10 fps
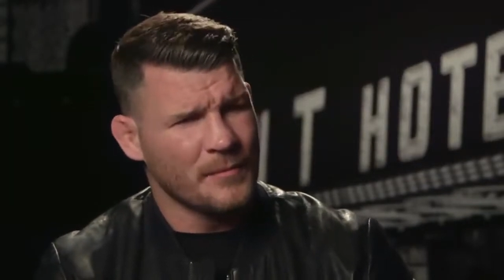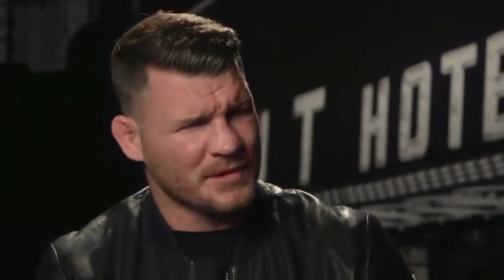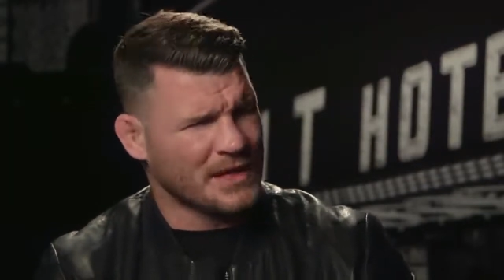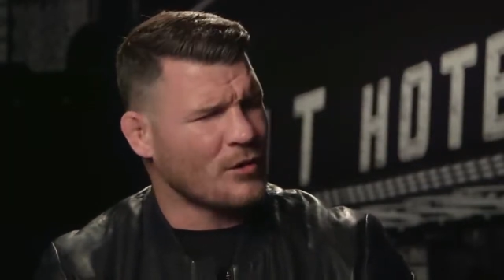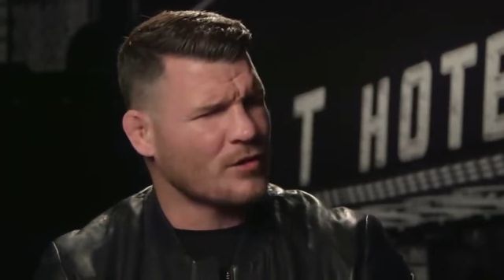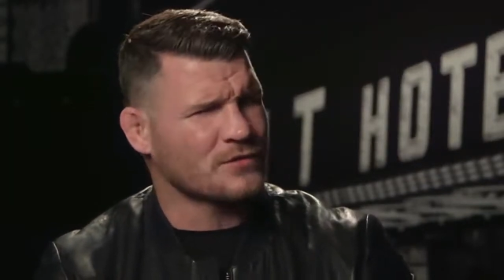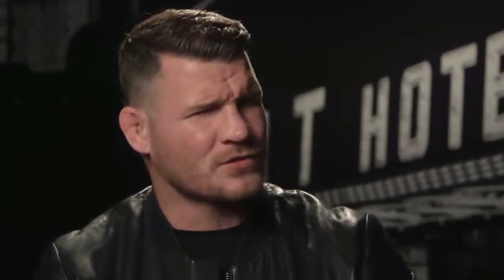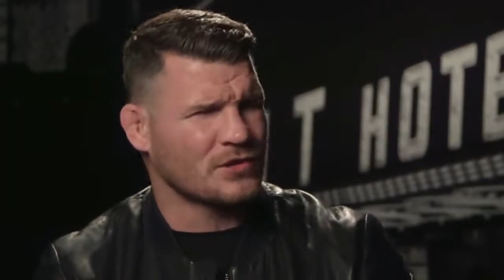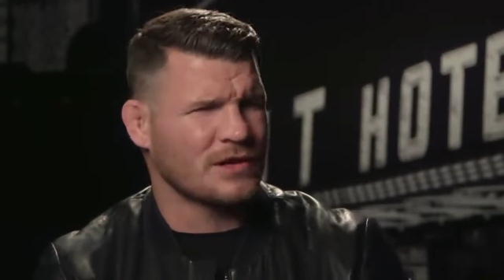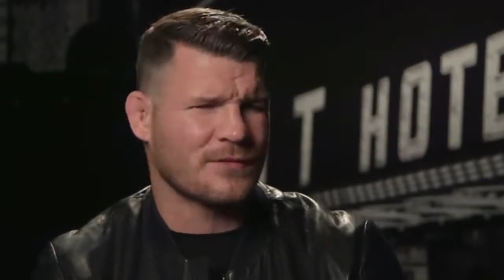But now all of a
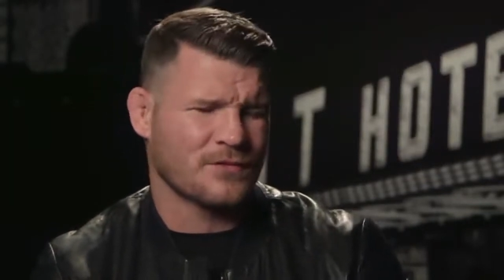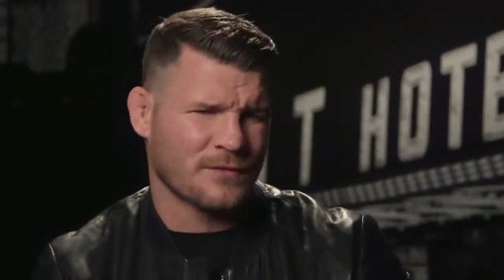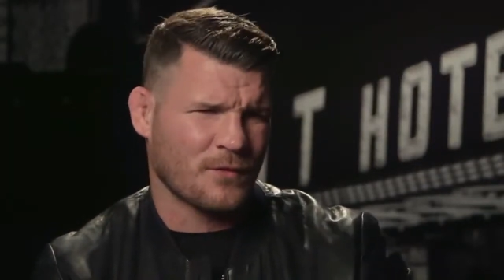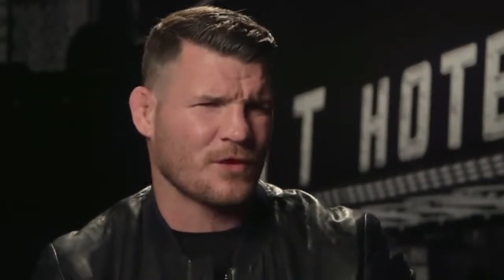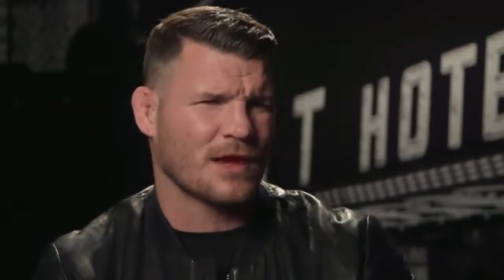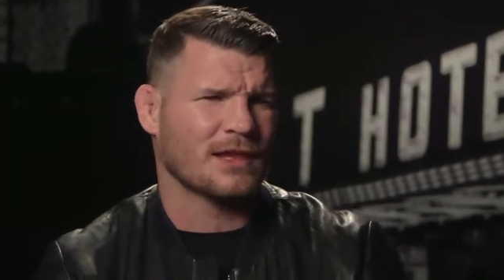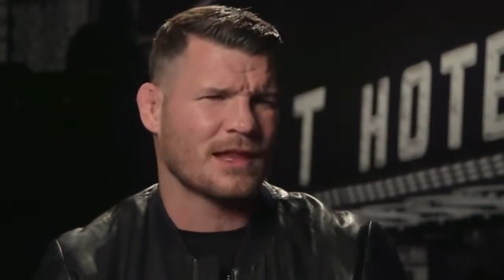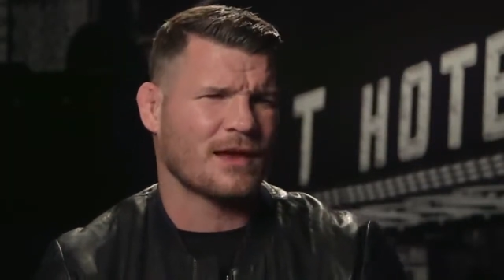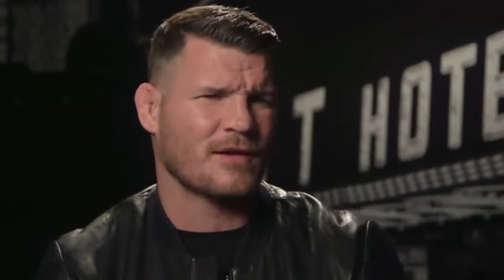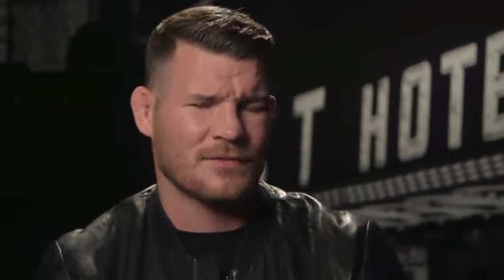sudden, after a 4-year
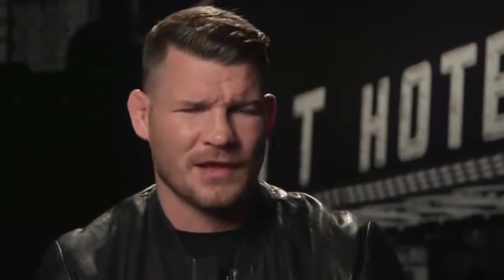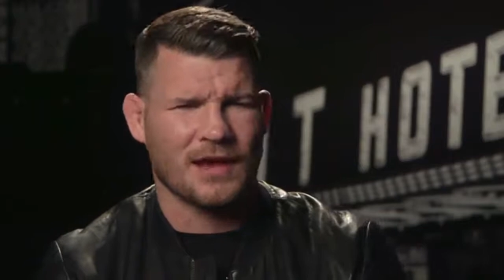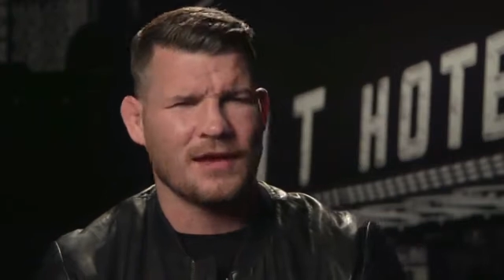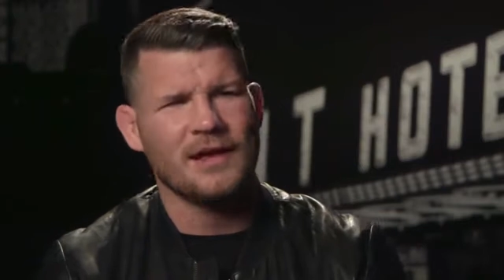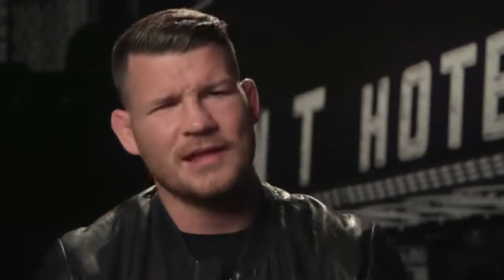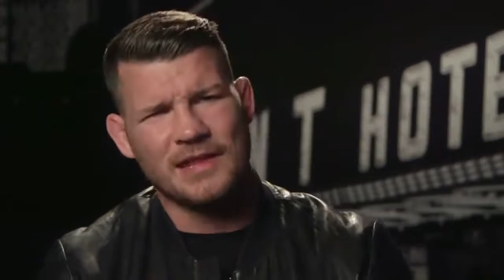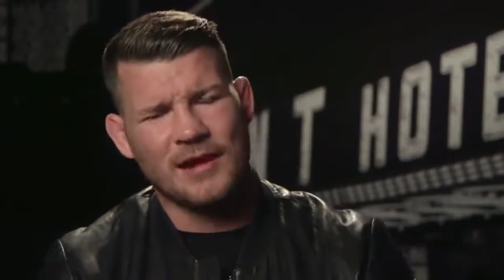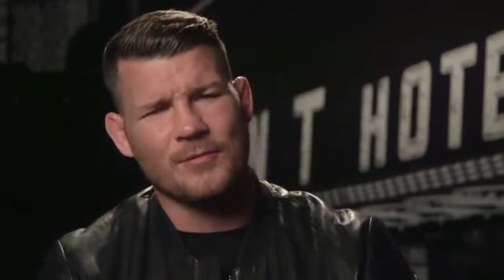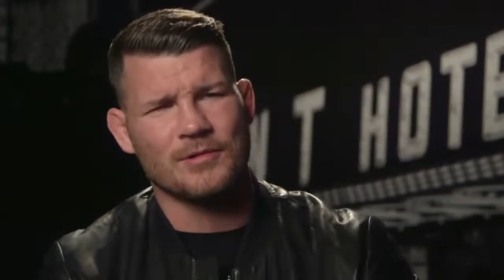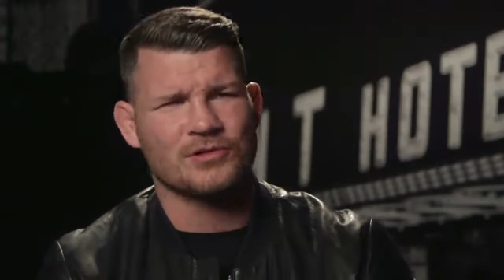layoff, yeah,
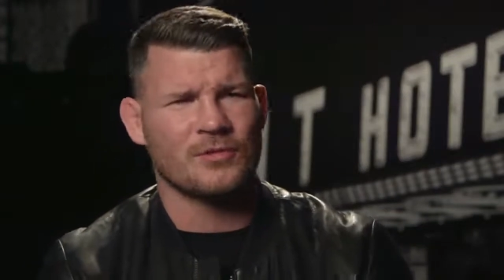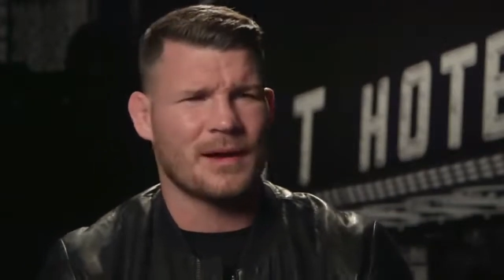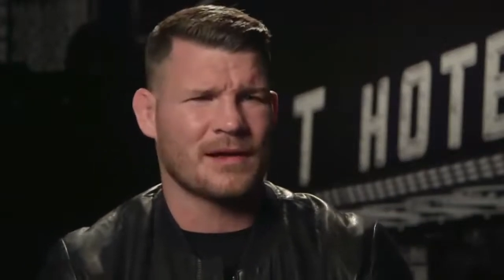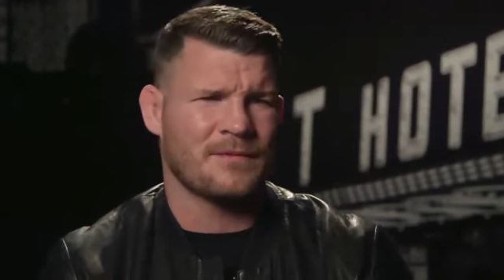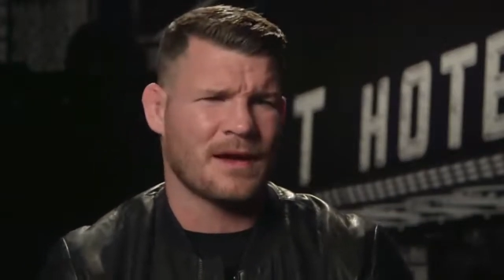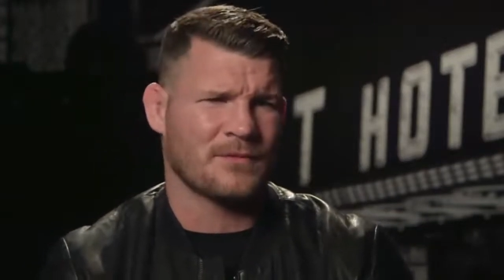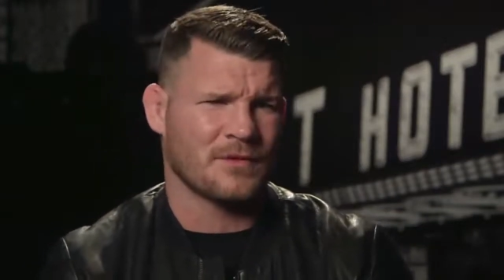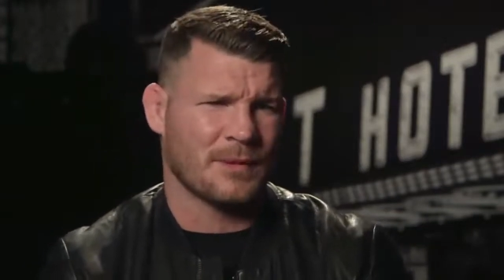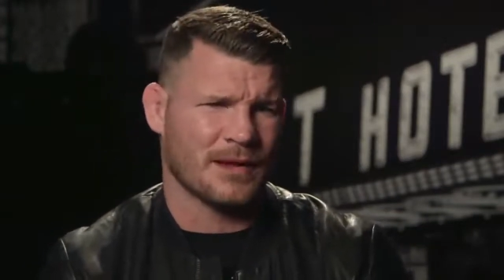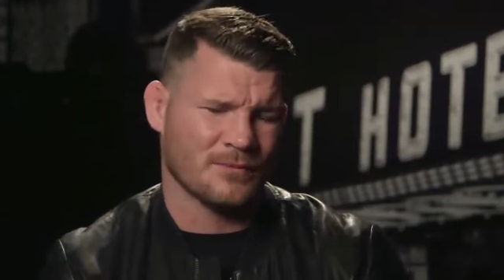now he wants to come back and fight for
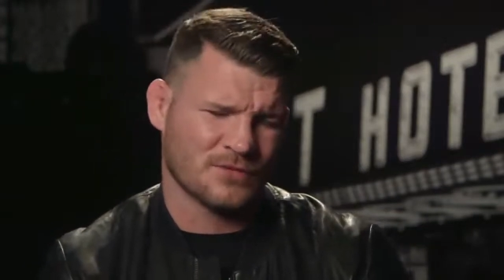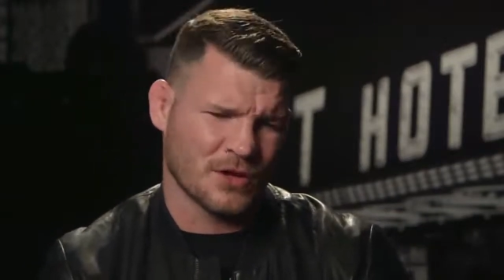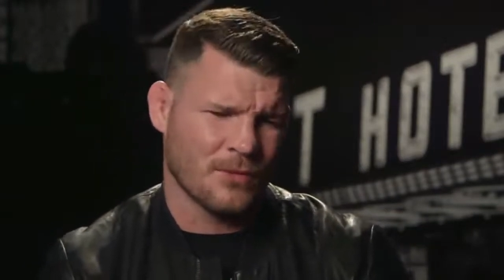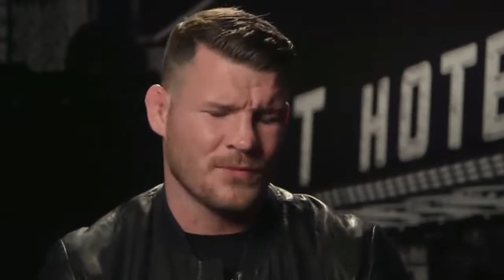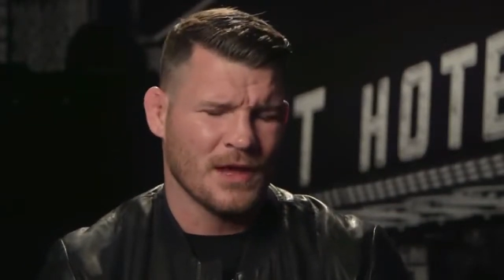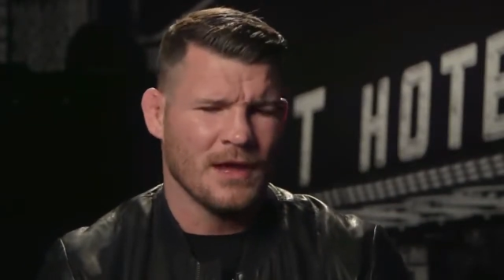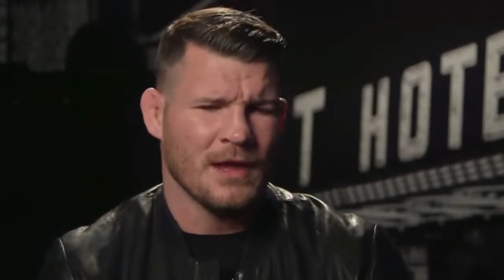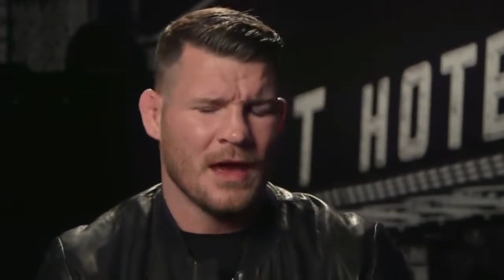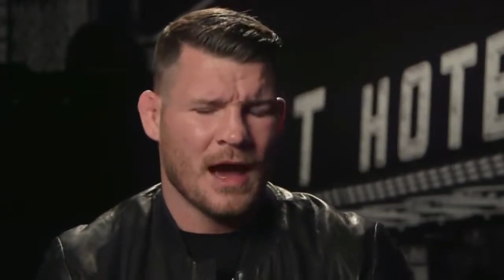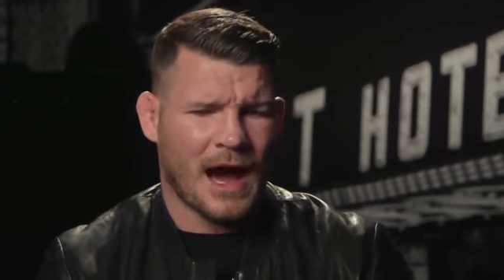the belt. So
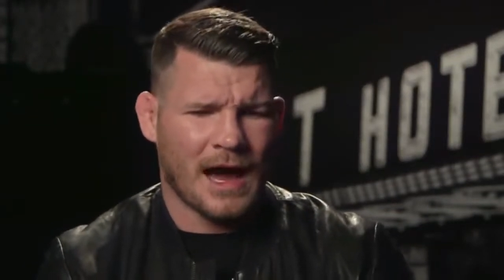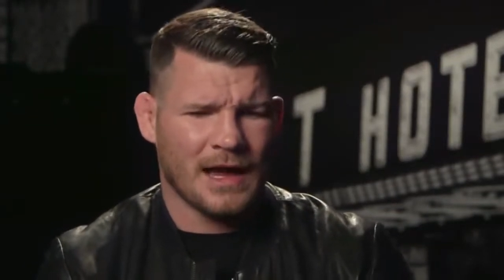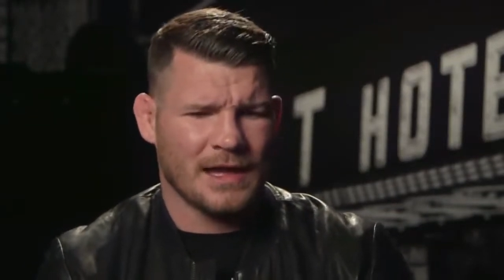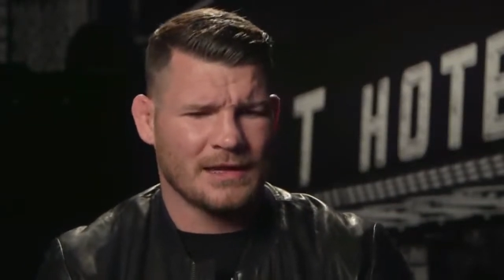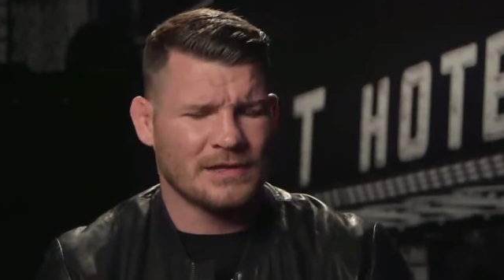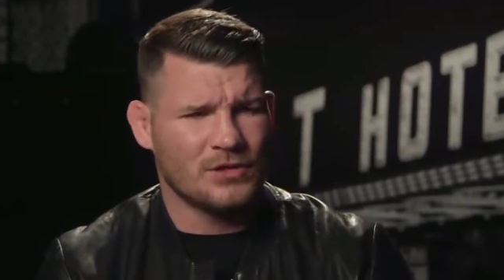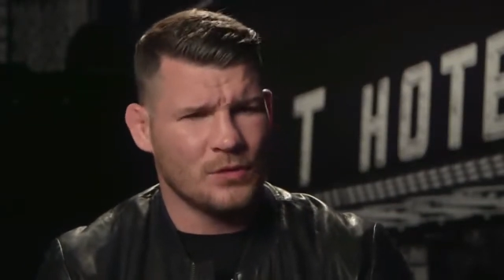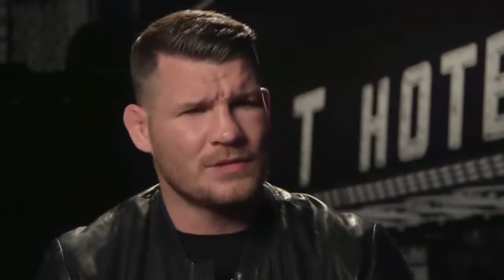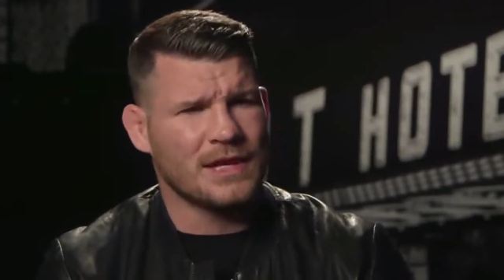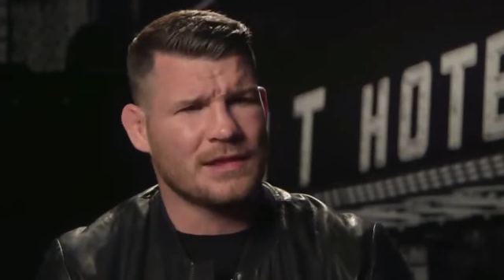I
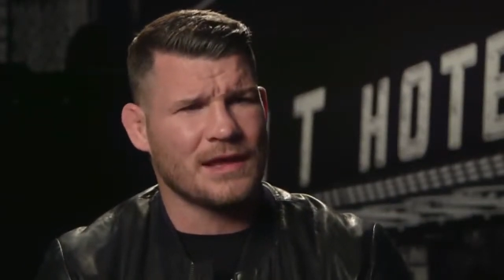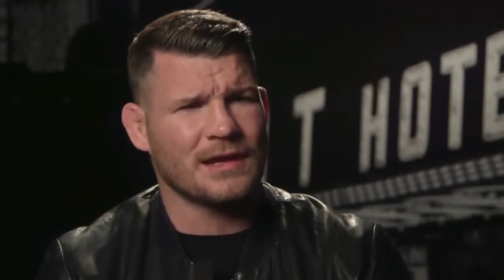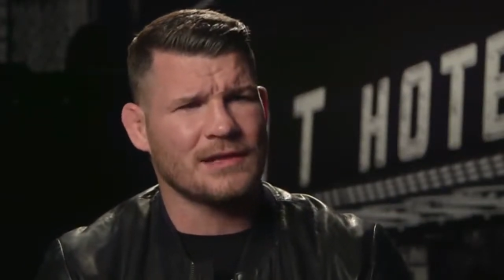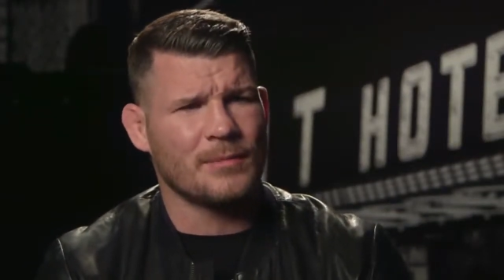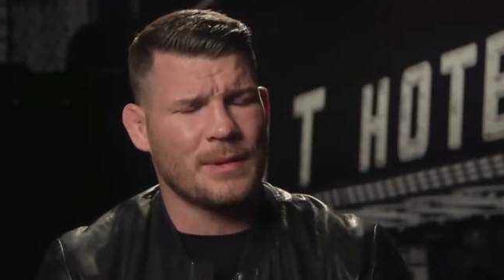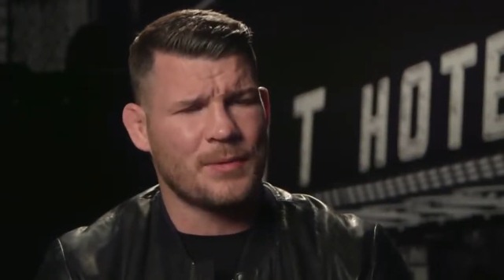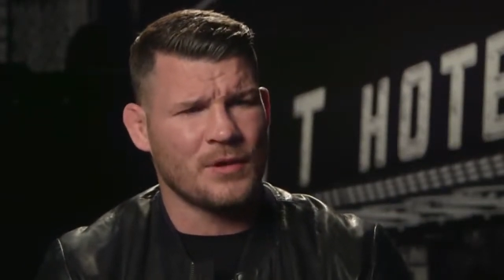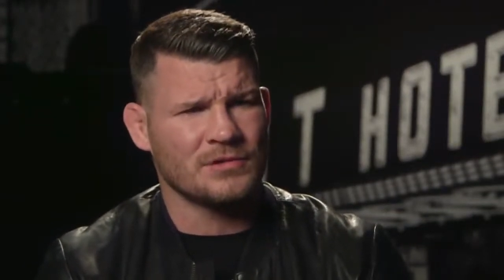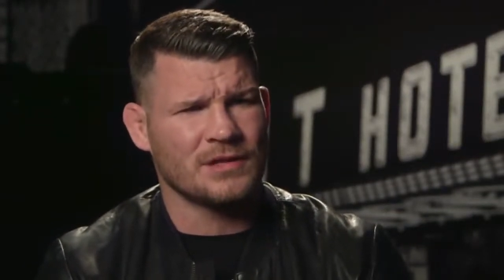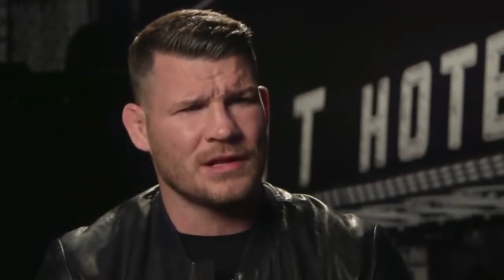do take that a little bit
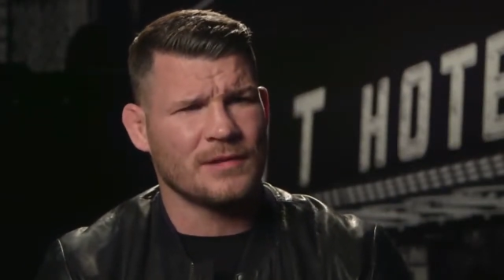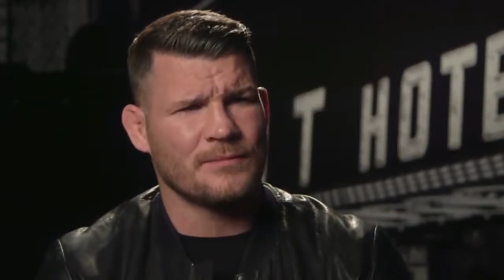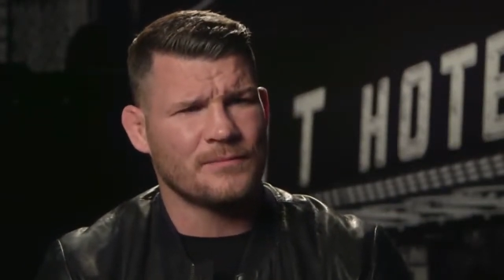personally.